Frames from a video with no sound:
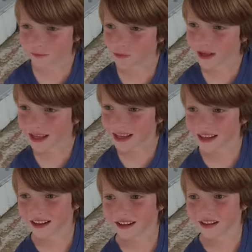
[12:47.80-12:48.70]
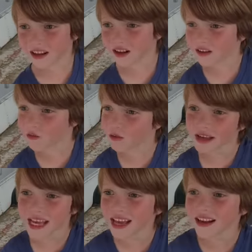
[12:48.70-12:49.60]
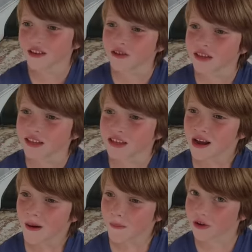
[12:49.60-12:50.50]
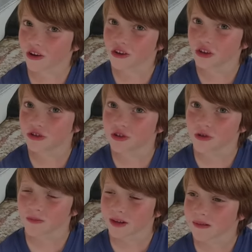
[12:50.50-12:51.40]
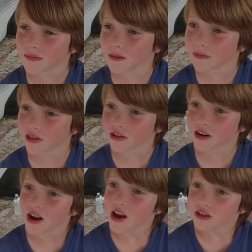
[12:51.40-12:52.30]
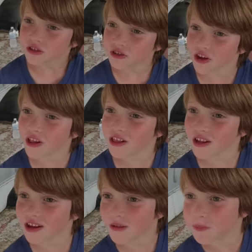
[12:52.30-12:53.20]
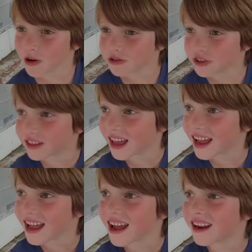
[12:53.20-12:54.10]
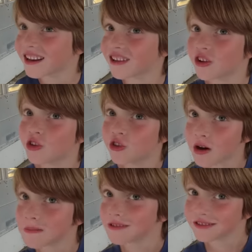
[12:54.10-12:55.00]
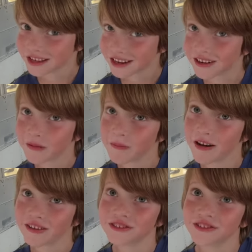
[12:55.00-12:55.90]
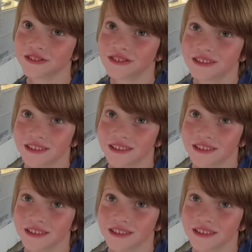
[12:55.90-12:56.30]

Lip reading: know if we can't do this, but on YouTube, me and my brother saw a person that had a double-decker bus.